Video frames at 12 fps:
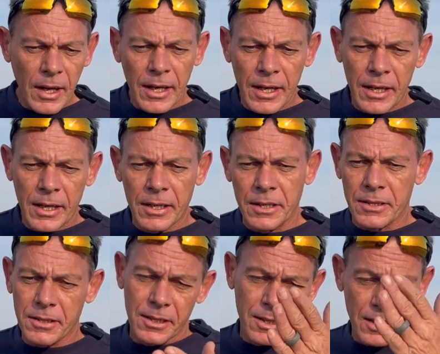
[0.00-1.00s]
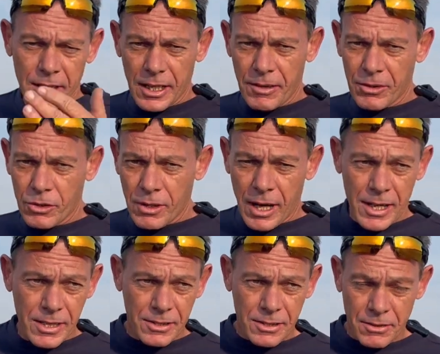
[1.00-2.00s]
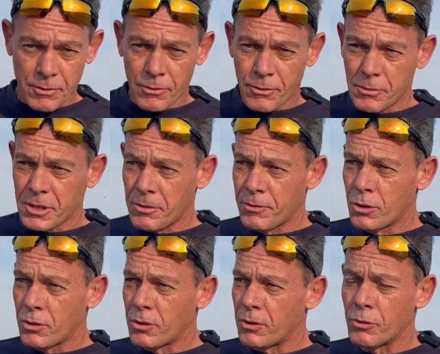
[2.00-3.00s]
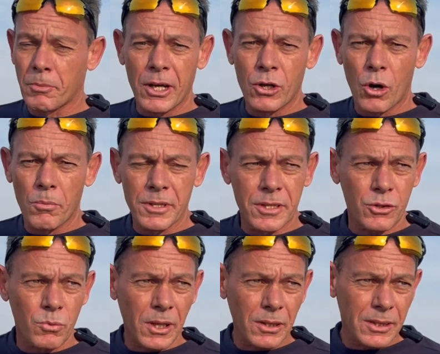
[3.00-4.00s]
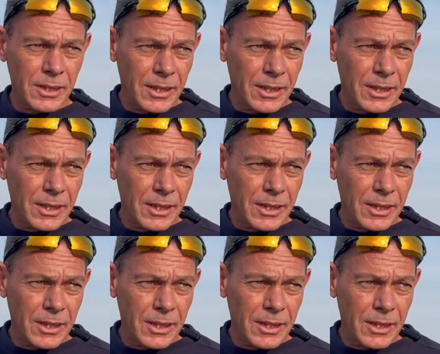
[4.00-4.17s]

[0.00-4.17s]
and even you guys, from some of you on my comments as well,